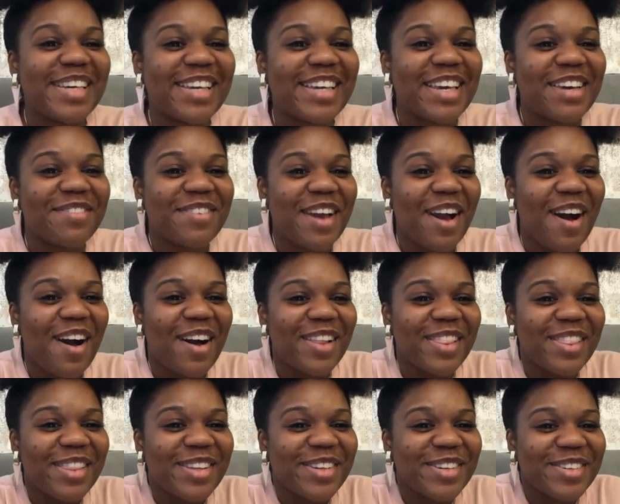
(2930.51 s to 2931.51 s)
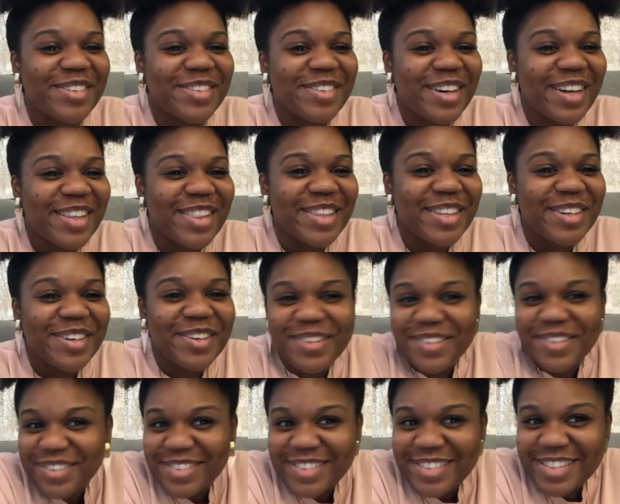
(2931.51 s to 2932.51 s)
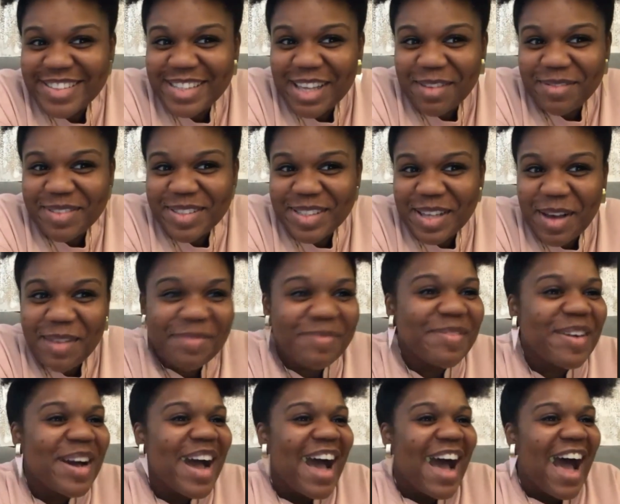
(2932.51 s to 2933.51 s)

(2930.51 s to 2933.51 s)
give y'all a little, a little something, something.